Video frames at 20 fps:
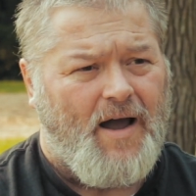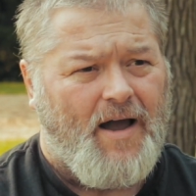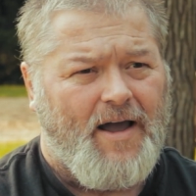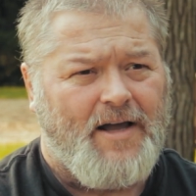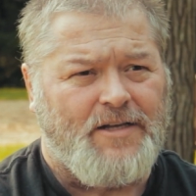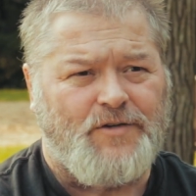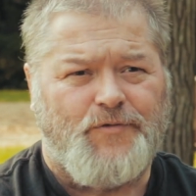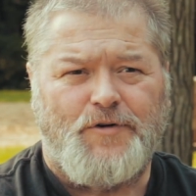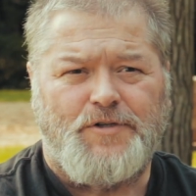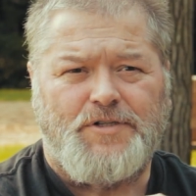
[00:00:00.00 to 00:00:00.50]

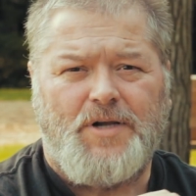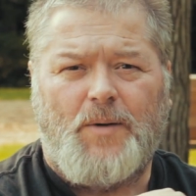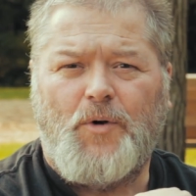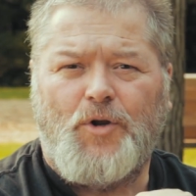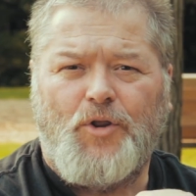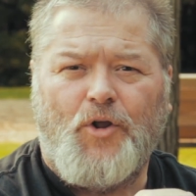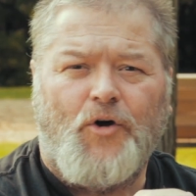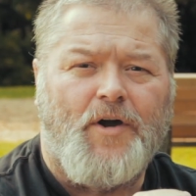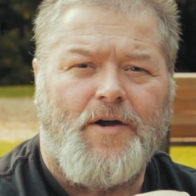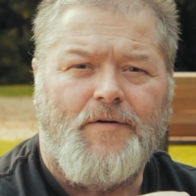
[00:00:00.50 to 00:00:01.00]
It's for
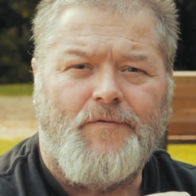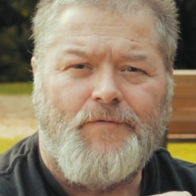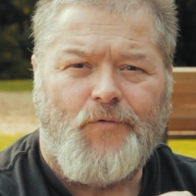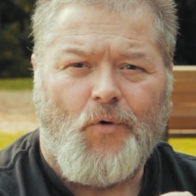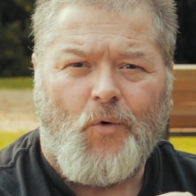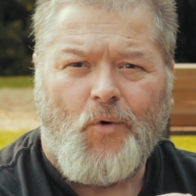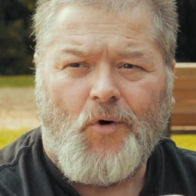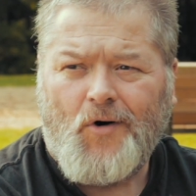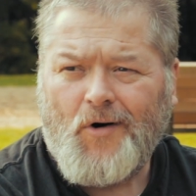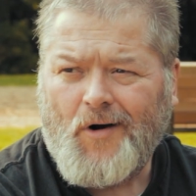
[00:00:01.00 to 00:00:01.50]
someone looking
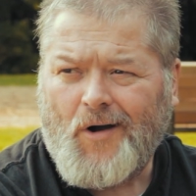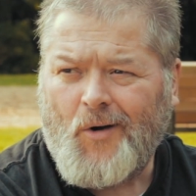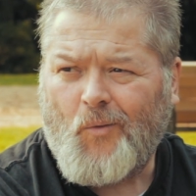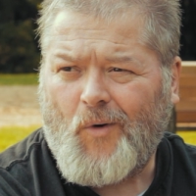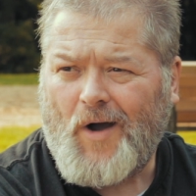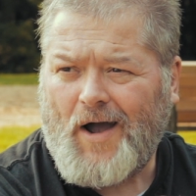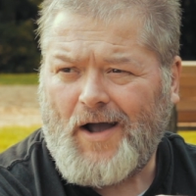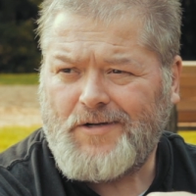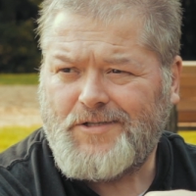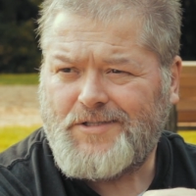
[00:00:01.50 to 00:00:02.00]
for a
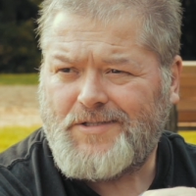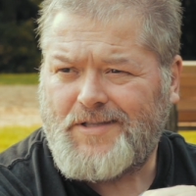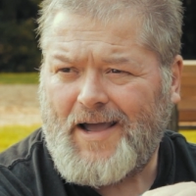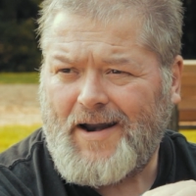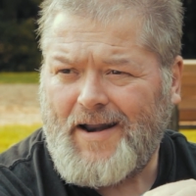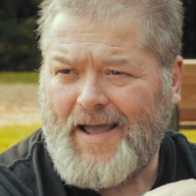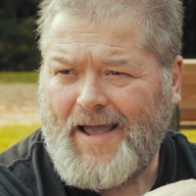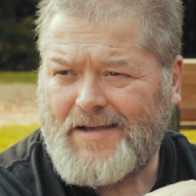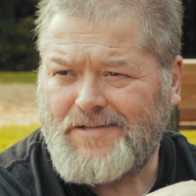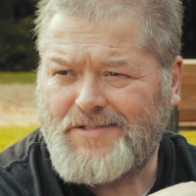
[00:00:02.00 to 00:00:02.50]
watch
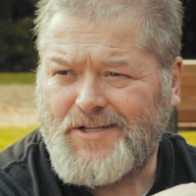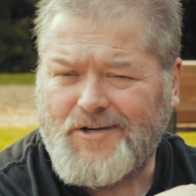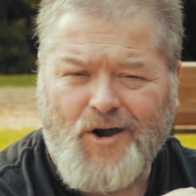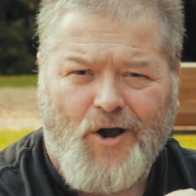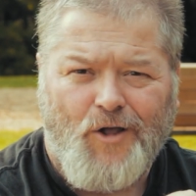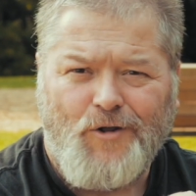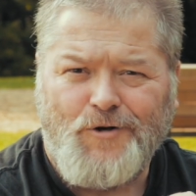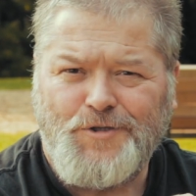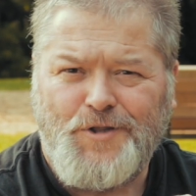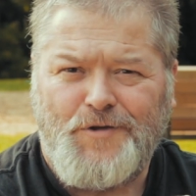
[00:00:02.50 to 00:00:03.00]
that has the
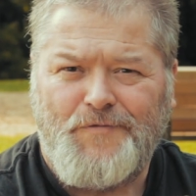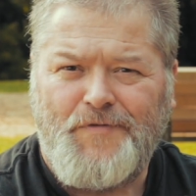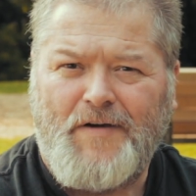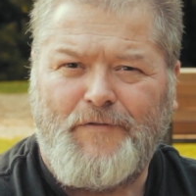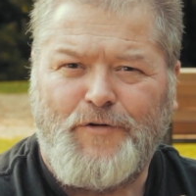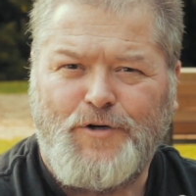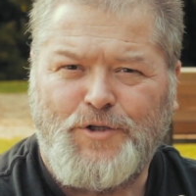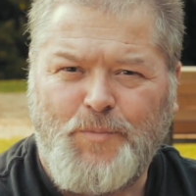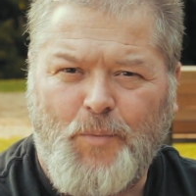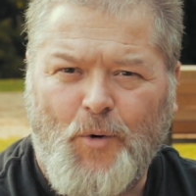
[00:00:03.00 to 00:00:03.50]
colors of the
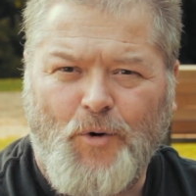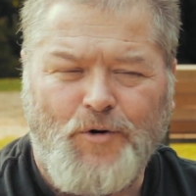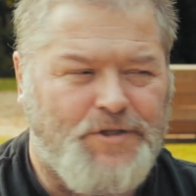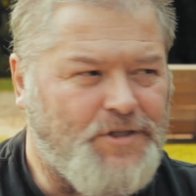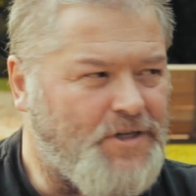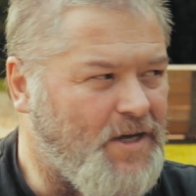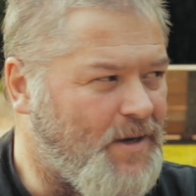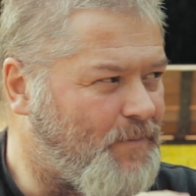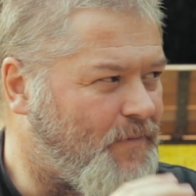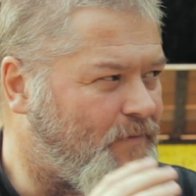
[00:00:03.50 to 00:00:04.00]
favorite
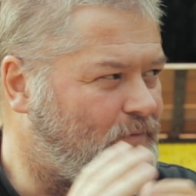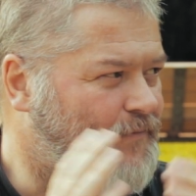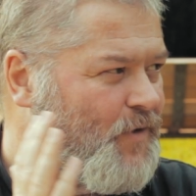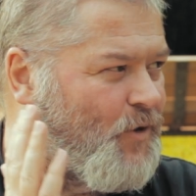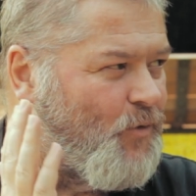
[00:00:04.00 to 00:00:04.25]
sports team.